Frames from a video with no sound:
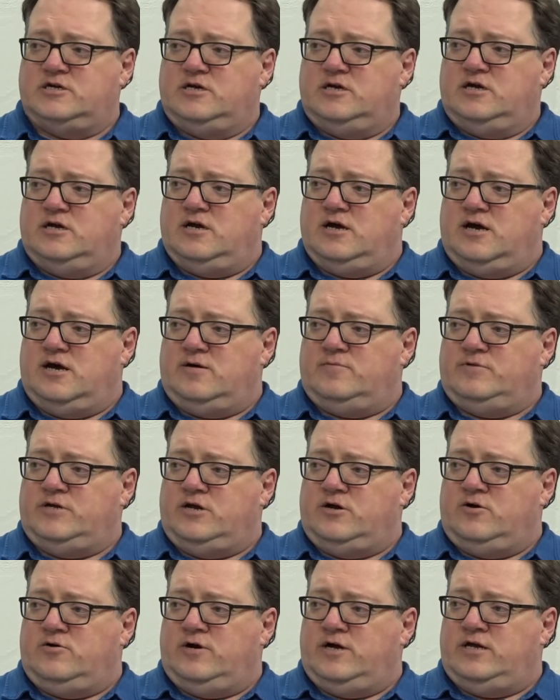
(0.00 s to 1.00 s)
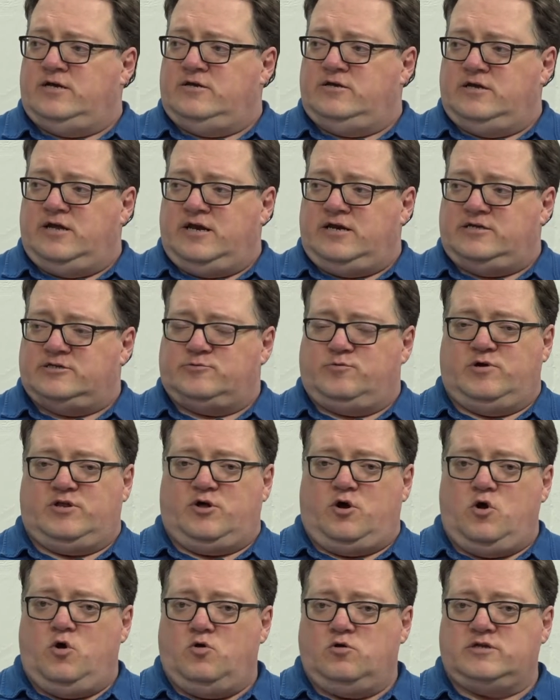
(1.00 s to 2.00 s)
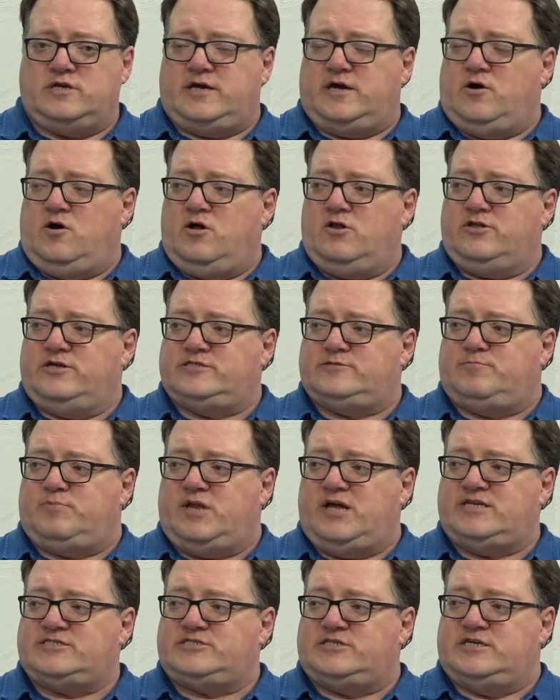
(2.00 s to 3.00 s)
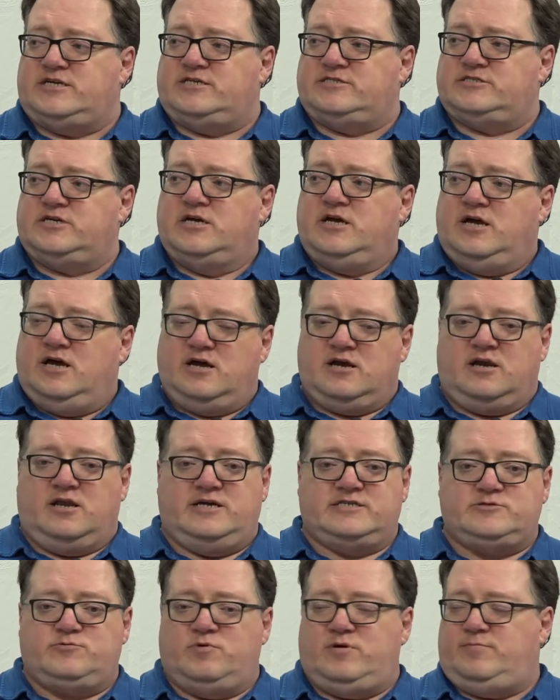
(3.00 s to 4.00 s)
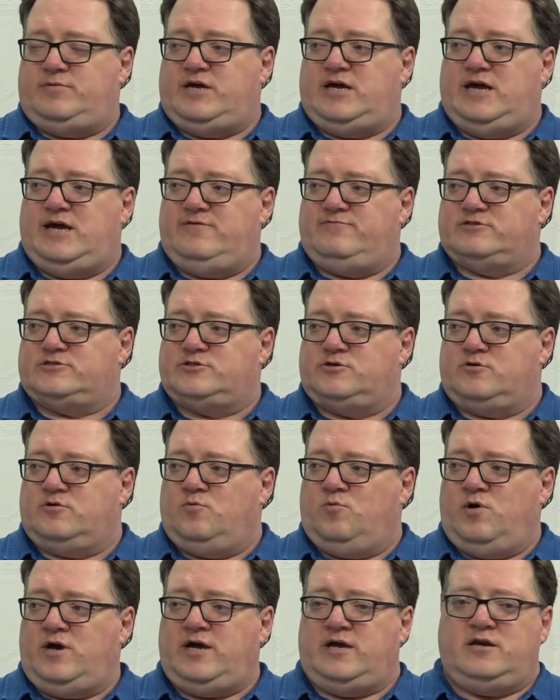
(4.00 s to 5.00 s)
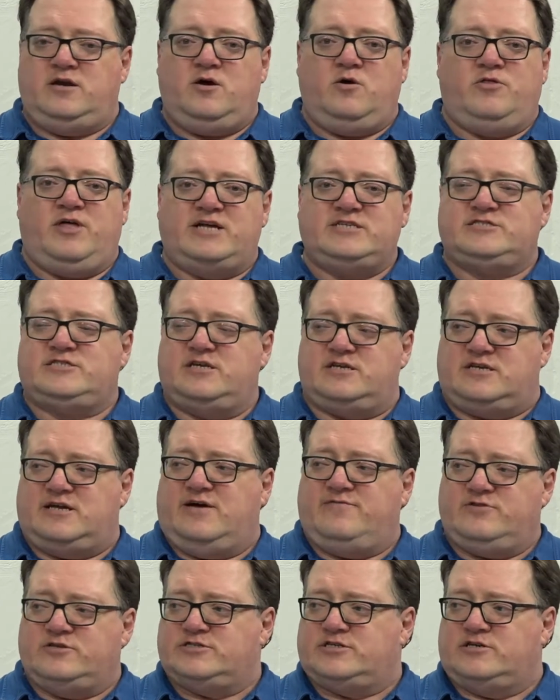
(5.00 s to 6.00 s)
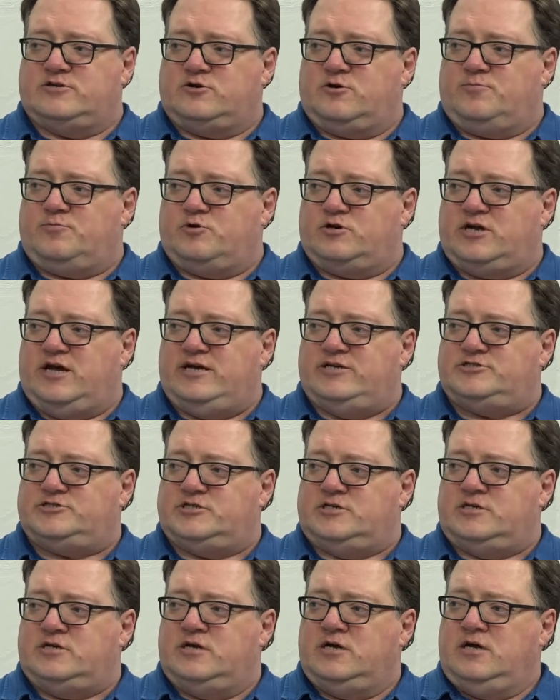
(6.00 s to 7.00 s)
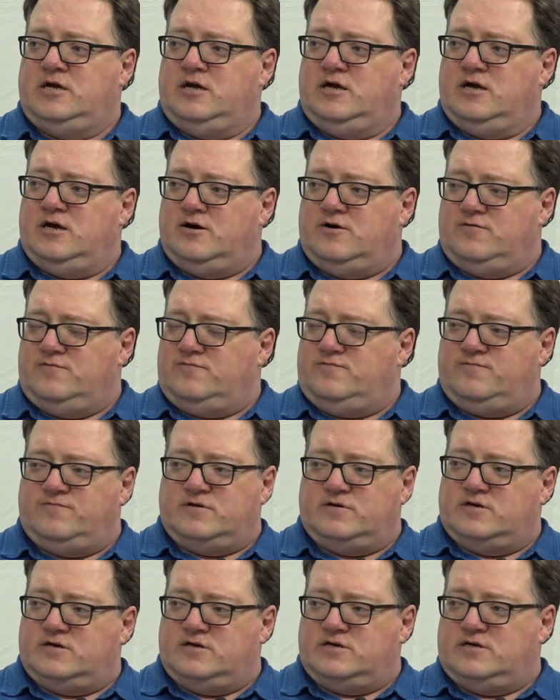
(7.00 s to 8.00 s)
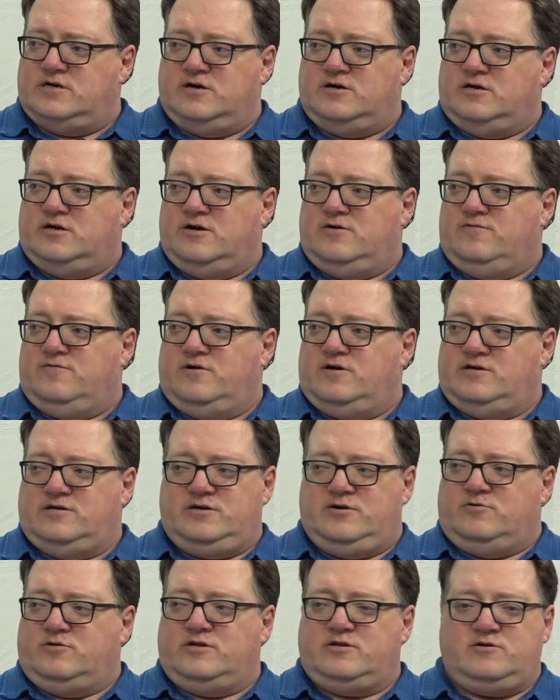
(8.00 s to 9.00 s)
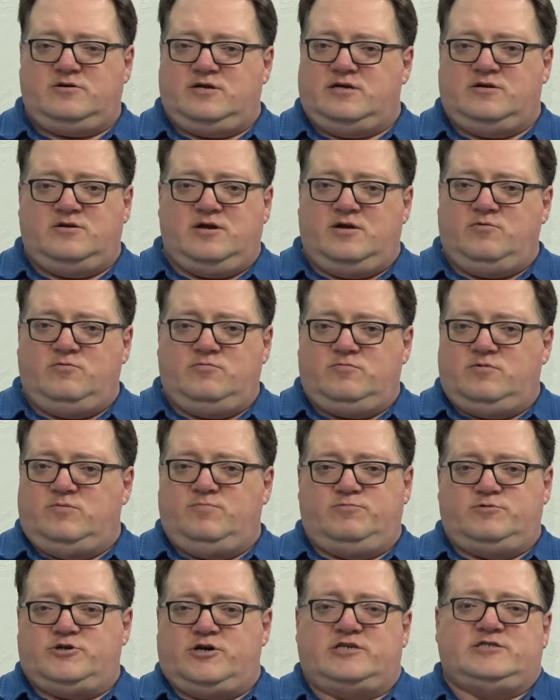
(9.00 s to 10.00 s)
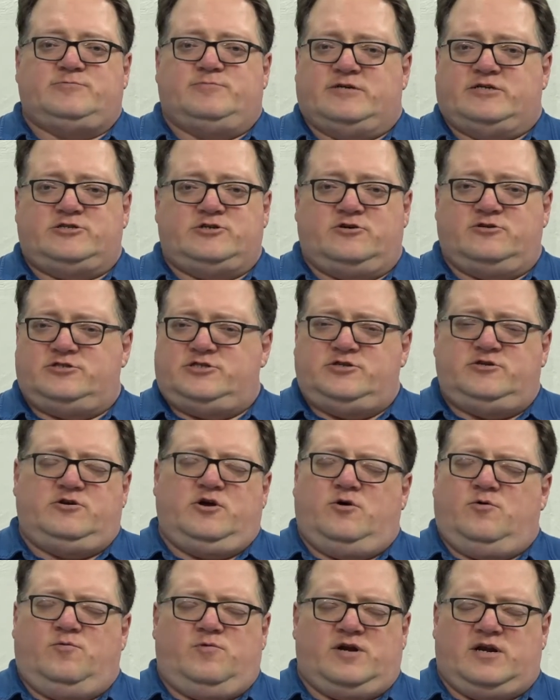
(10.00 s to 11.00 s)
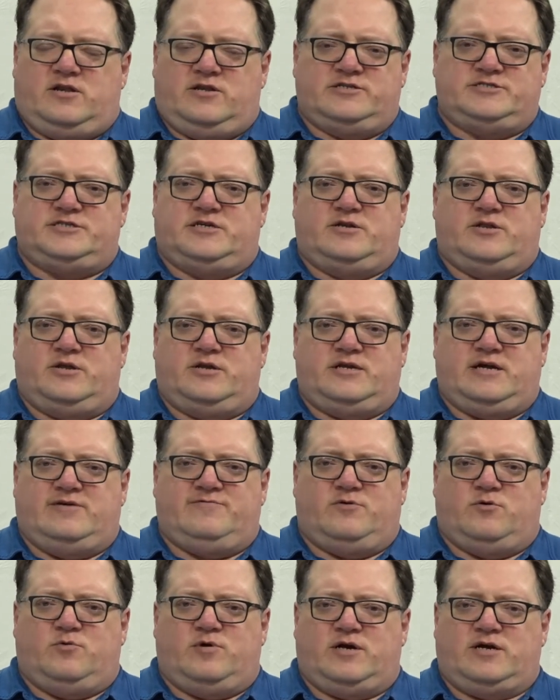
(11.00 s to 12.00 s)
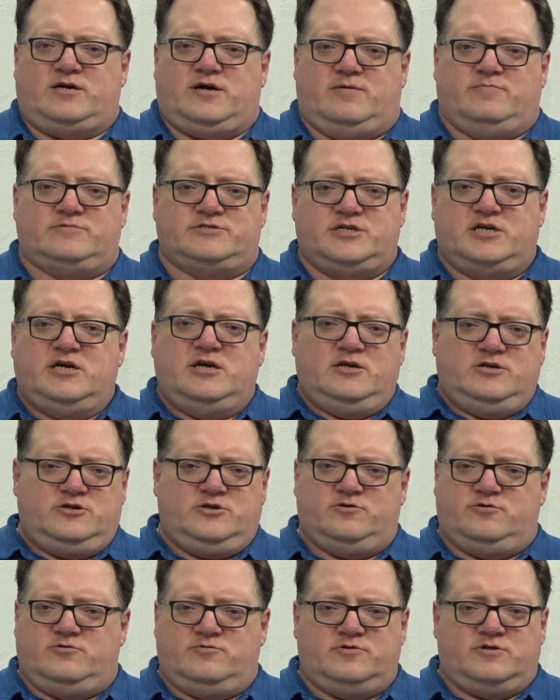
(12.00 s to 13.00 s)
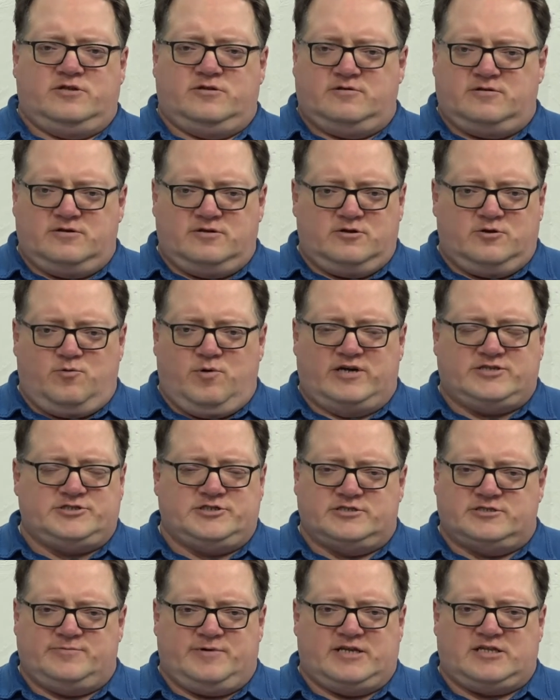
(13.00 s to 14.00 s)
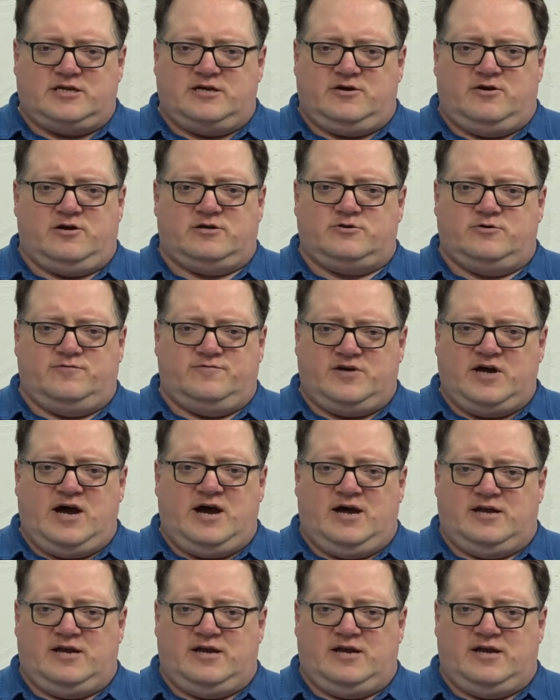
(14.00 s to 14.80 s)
Yeah. Um, you know, and, and he's withholding all these blessings unless we behave a certain way. No, that's the devil's interpretation of, uh, you know, and, and, trust me, church, you don't want to listen to the devil when it comes to the questions about the character of God.